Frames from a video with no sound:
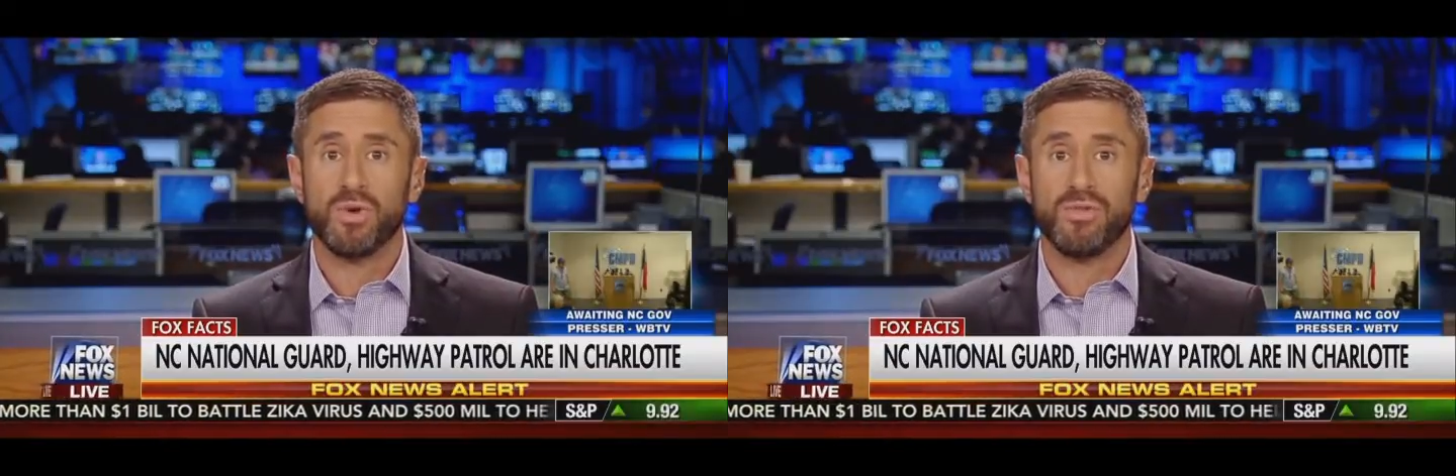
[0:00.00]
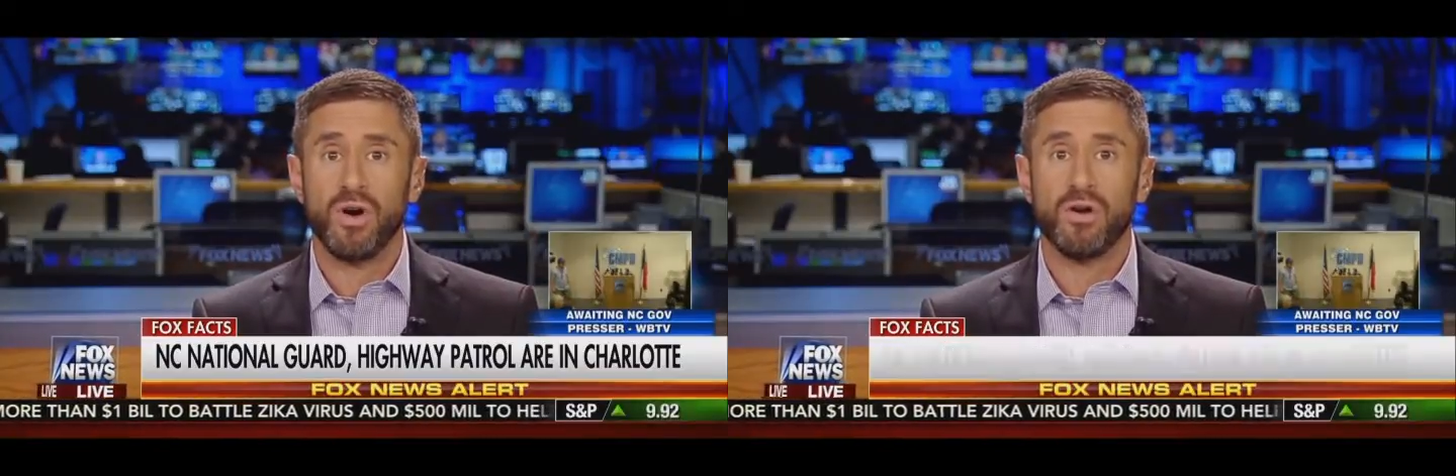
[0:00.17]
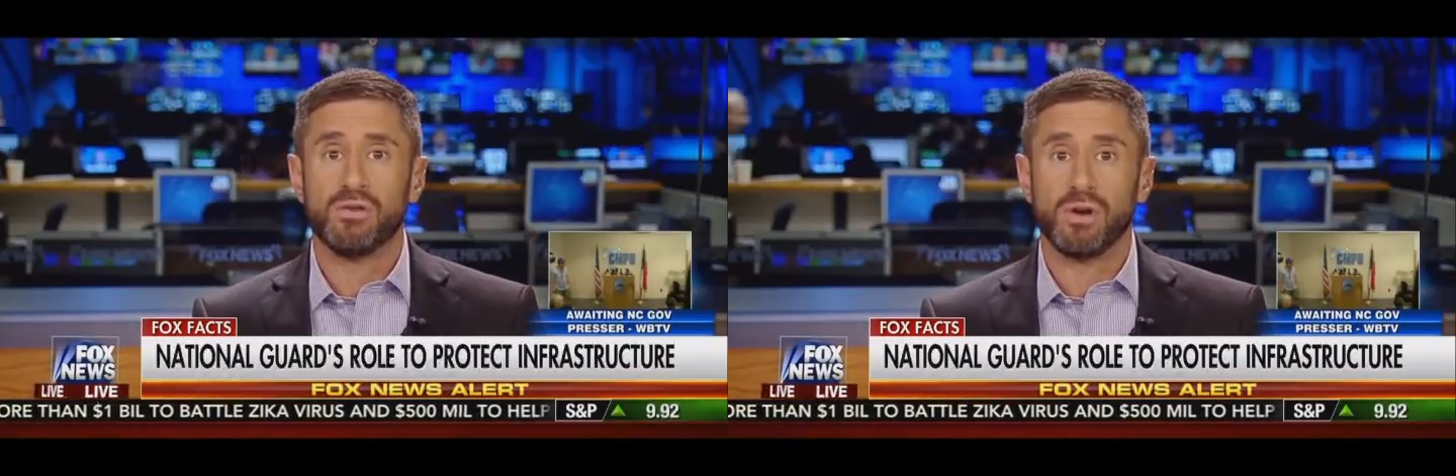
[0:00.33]

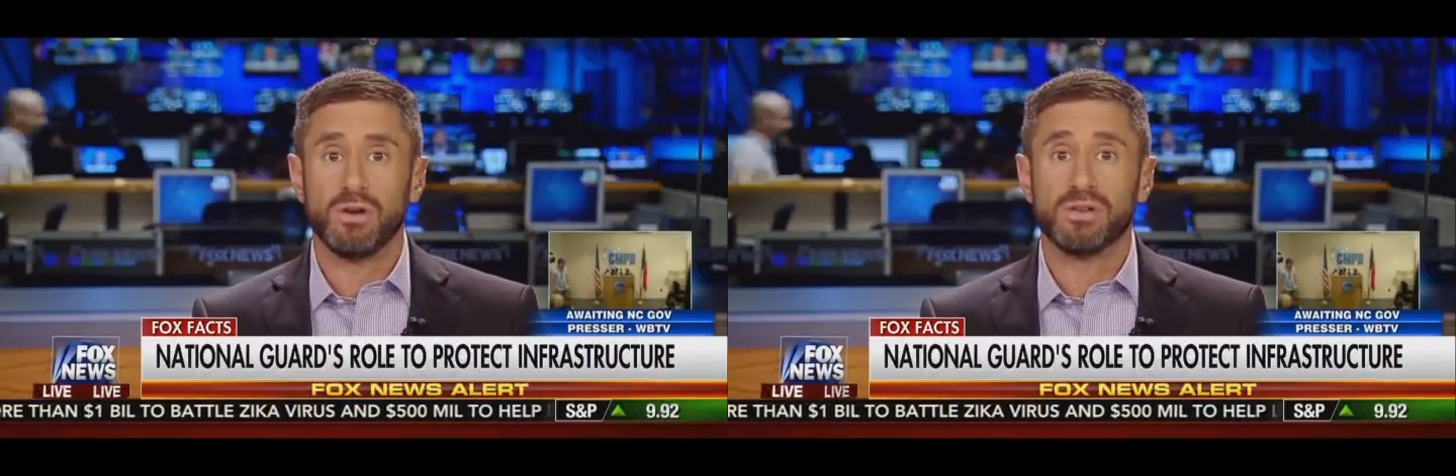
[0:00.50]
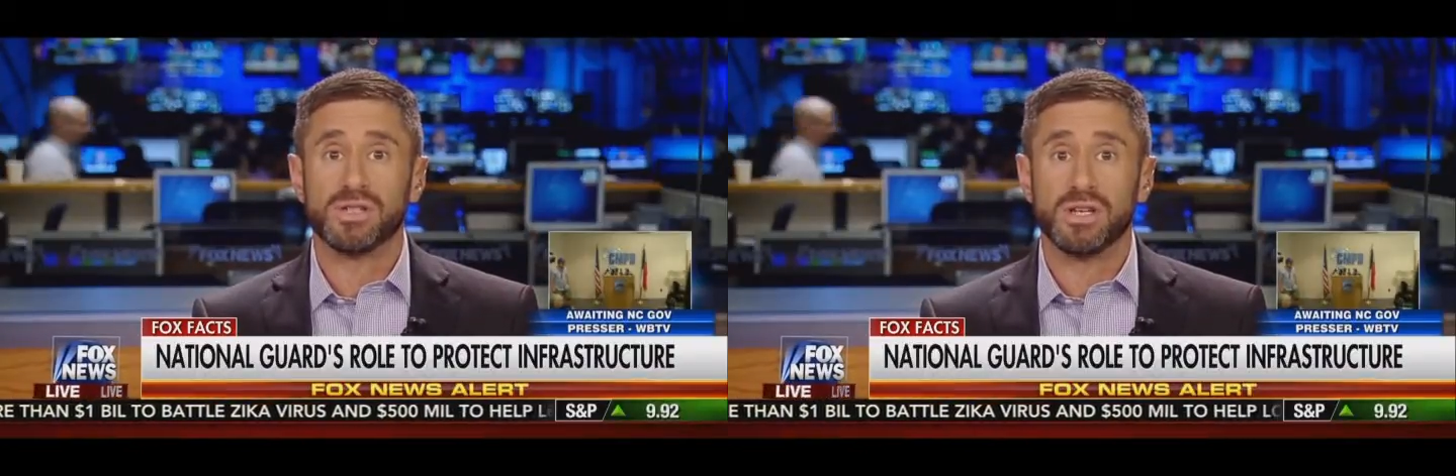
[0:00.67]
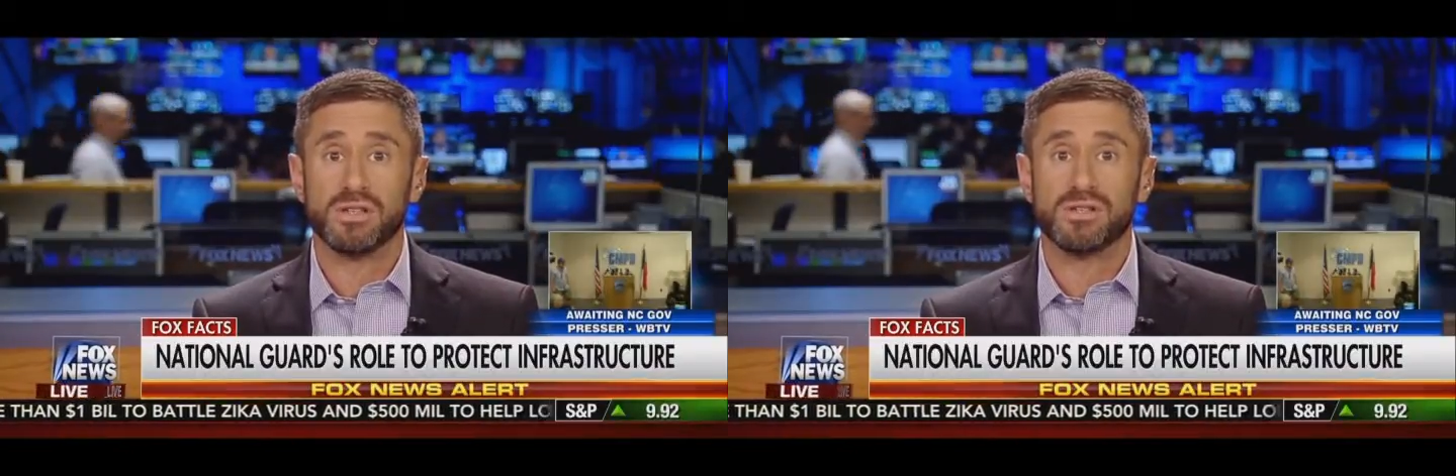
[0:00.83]
We've all
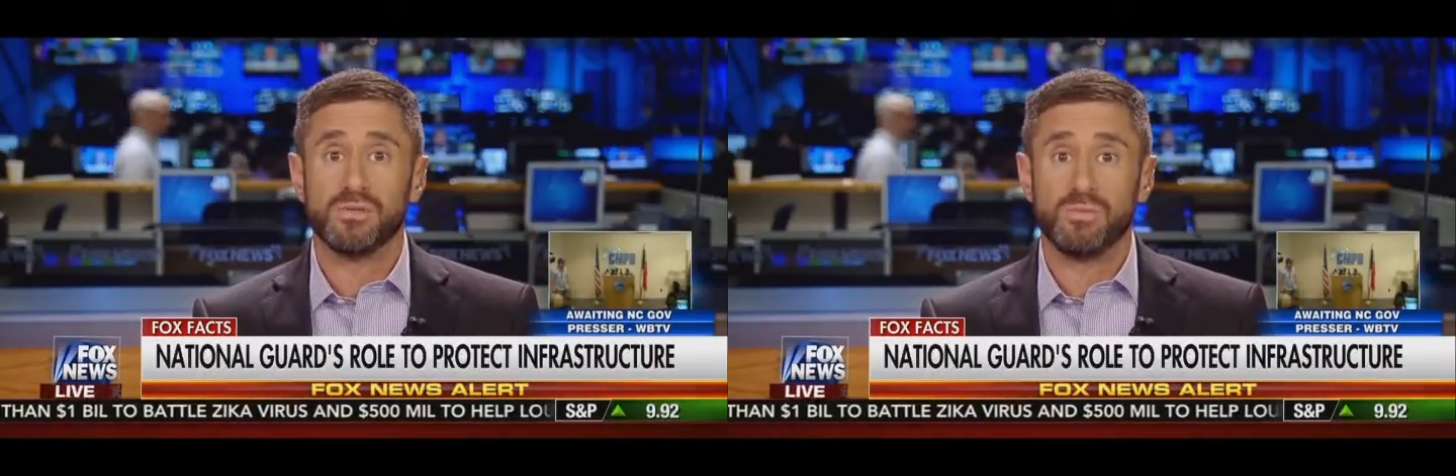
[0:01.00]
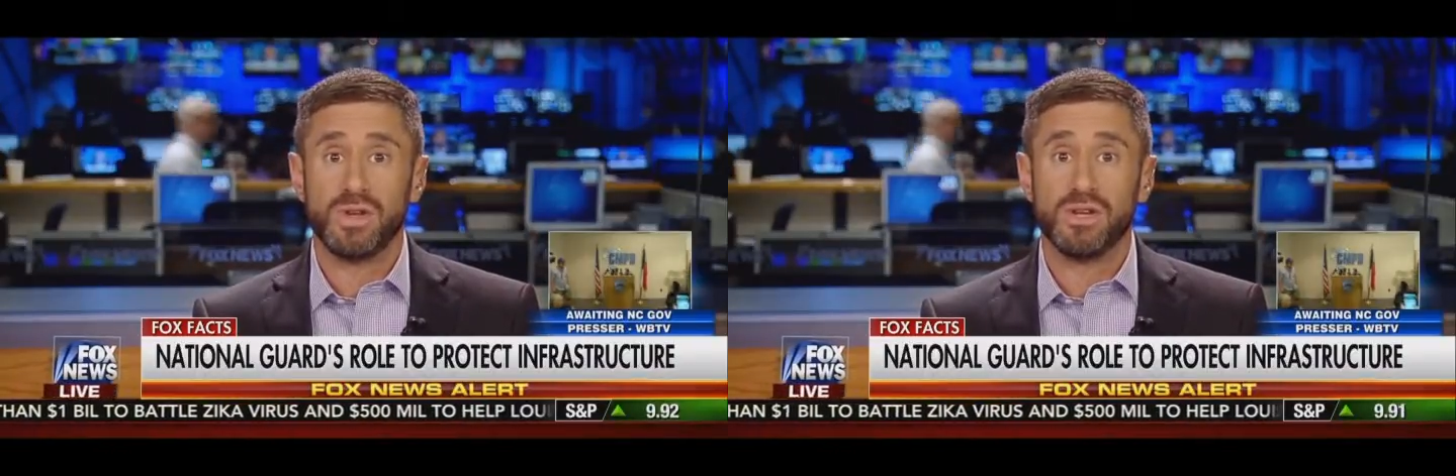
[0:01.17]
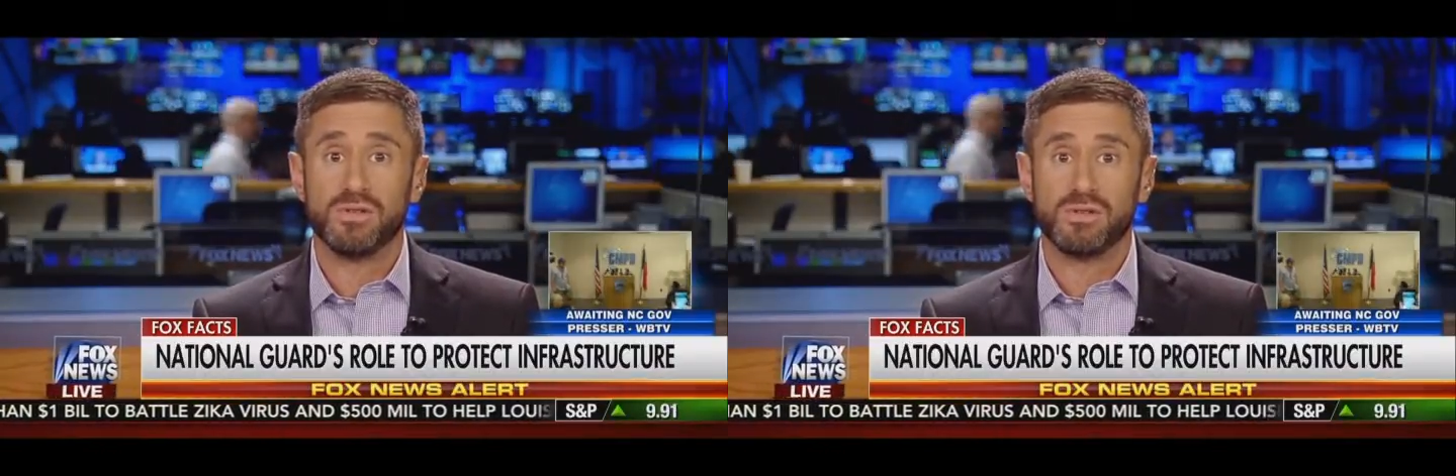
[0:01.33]
grown to
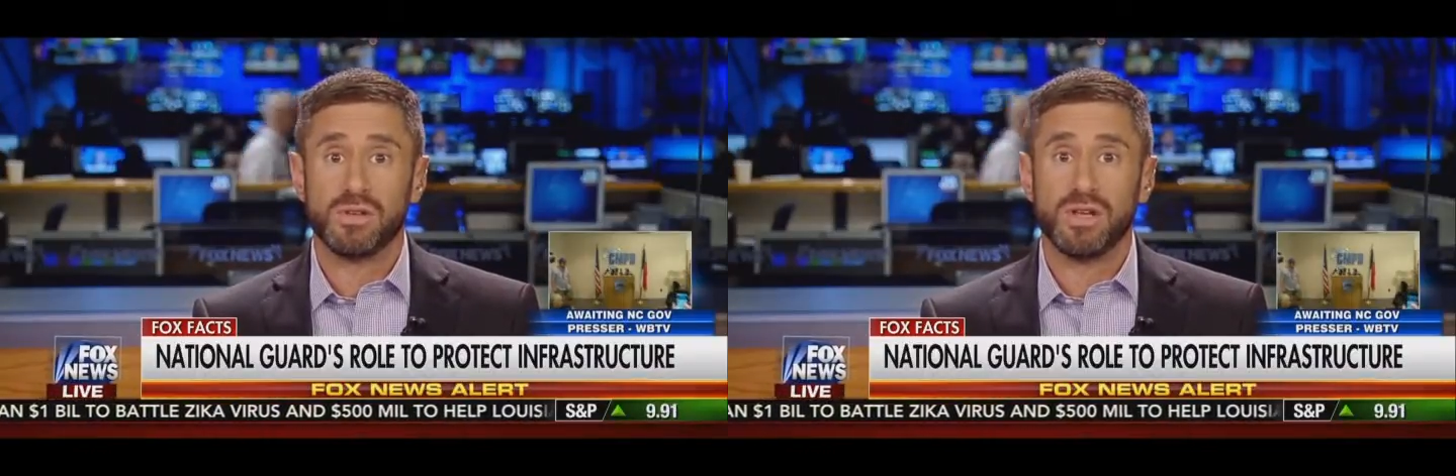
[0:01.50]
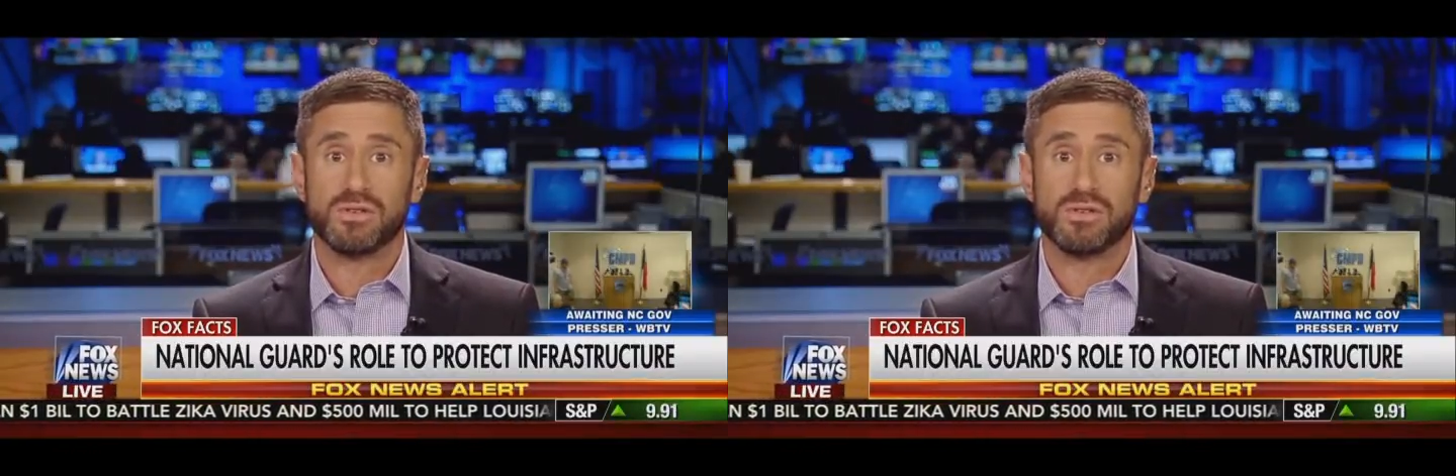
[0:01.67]
be